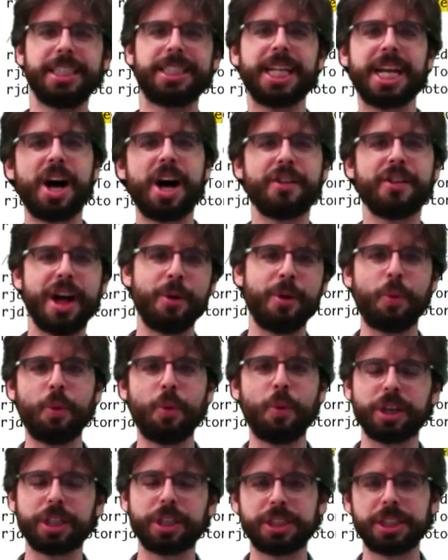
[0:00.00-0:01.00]
how that
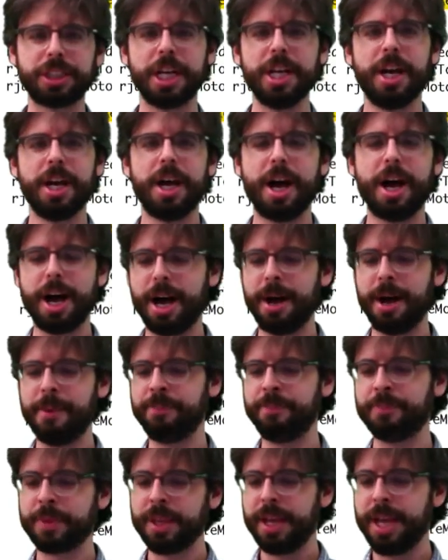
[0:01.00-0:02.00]
works. Um,
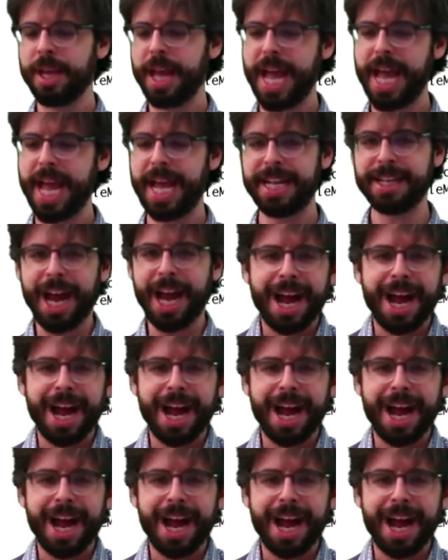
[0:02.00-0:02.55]
and I